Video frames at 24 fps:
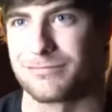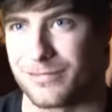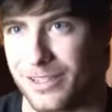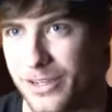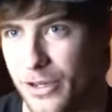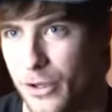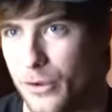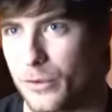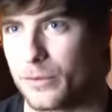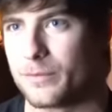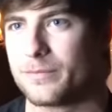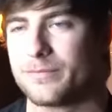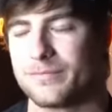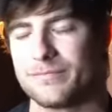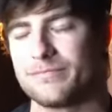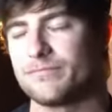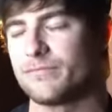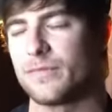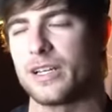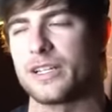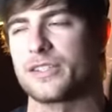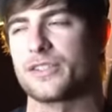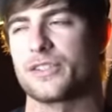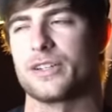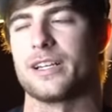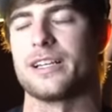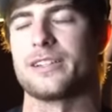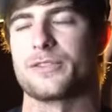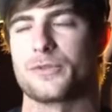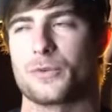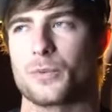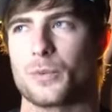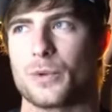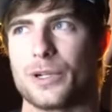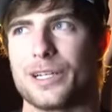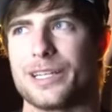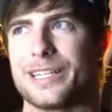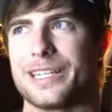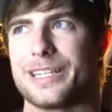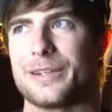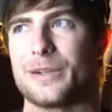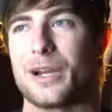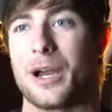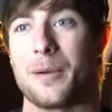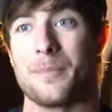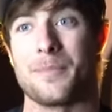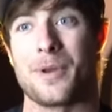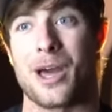you know, it's
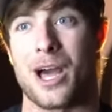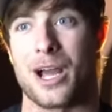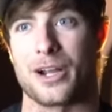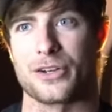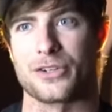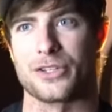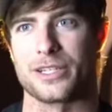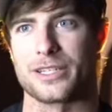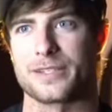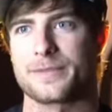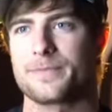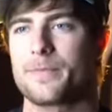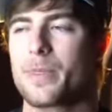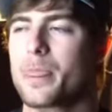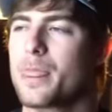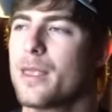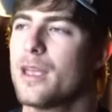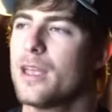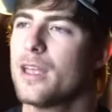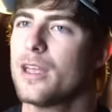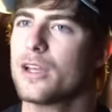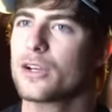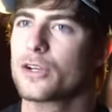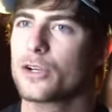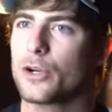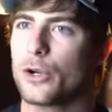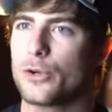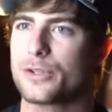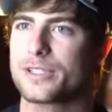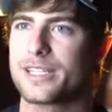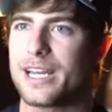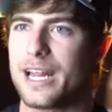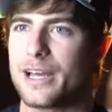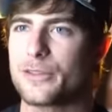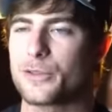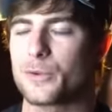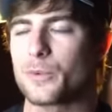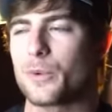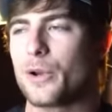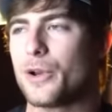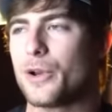really obnoxious. Cruising down the